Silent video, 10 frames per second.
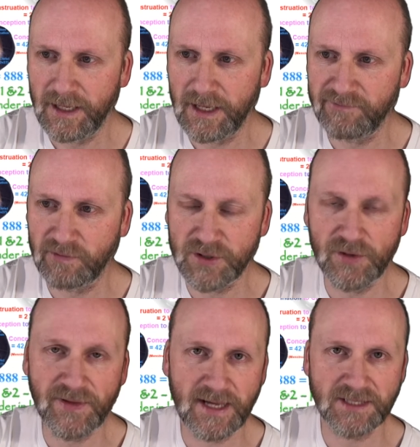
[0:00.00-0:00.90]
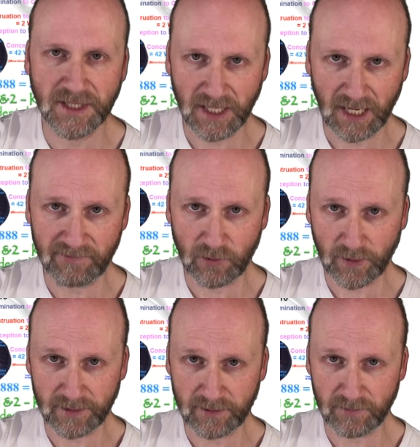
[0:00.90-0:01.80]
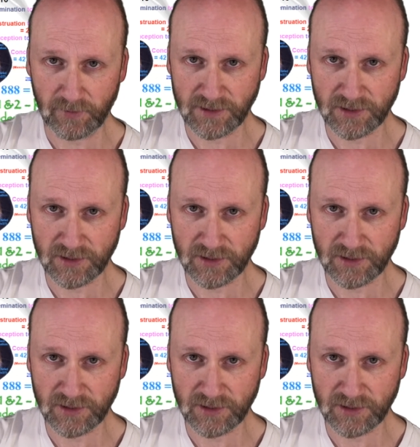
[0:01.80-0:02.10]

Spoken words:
from 2011, when